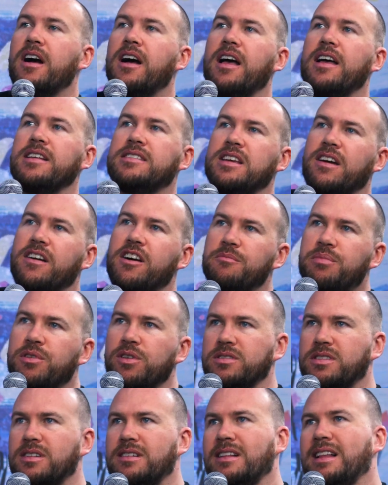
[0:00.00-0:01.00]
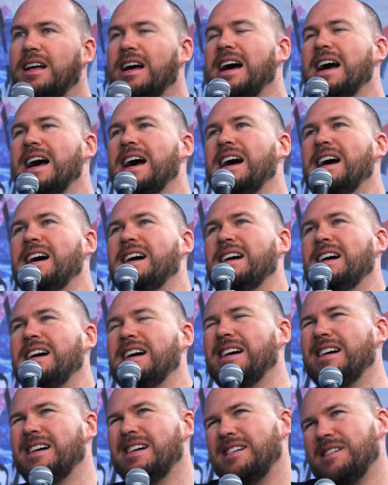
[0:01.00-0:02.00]
It's our own personal
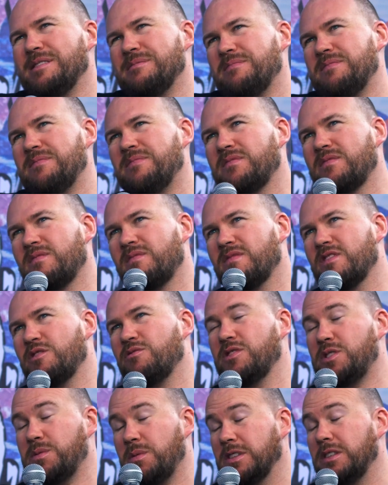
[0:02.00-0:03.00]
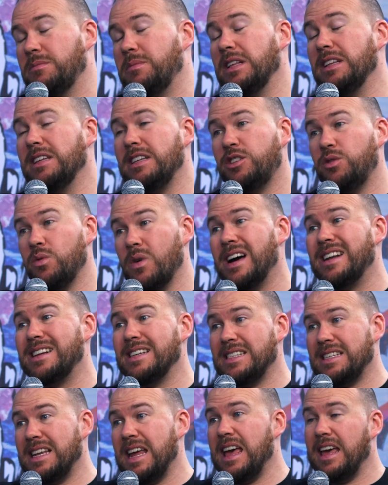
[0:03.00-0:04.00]
responsibility to
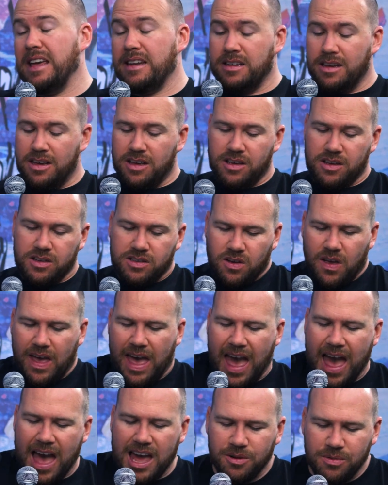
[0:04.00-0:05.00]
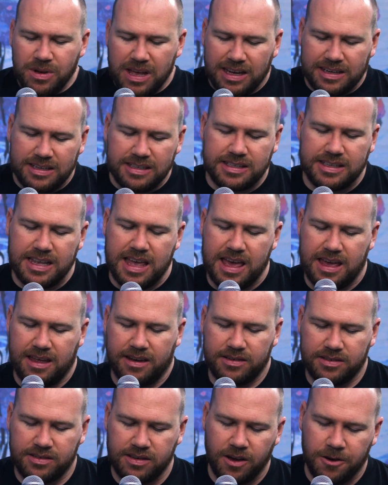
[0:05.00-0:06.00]
understand. So how do we
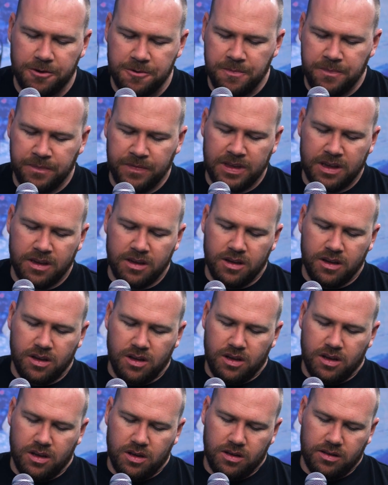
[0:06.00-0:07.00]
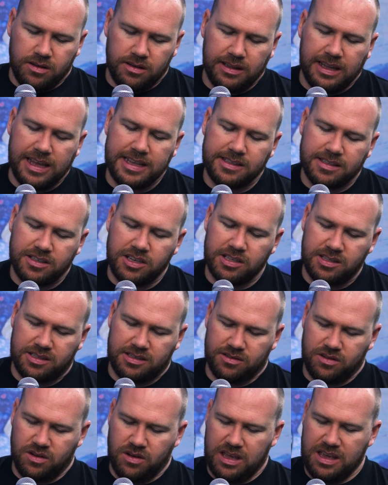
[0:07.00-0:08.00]
understand? So let's just,
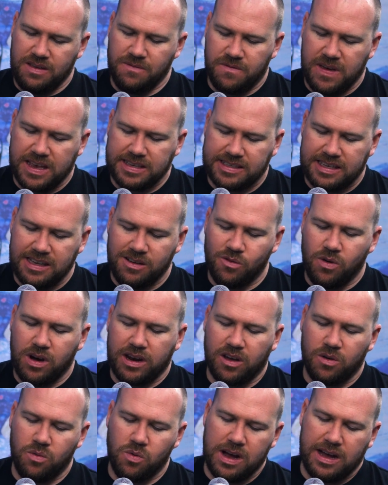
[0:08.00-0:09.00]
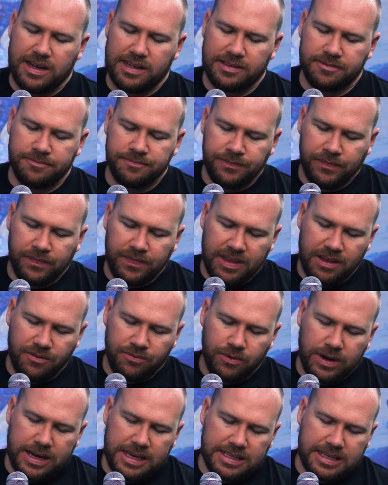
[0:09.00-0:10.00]
investing 101, if
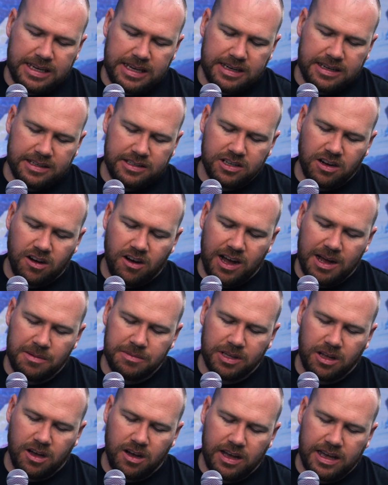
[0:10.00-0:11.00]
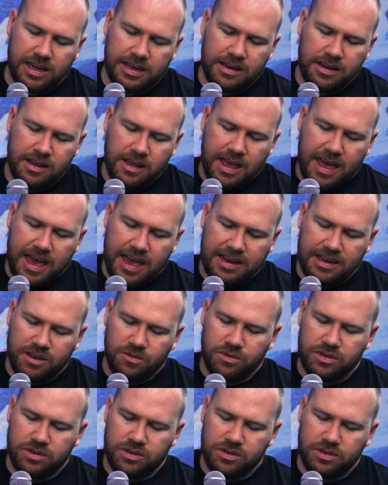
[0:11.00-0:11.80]
we did a timeline and it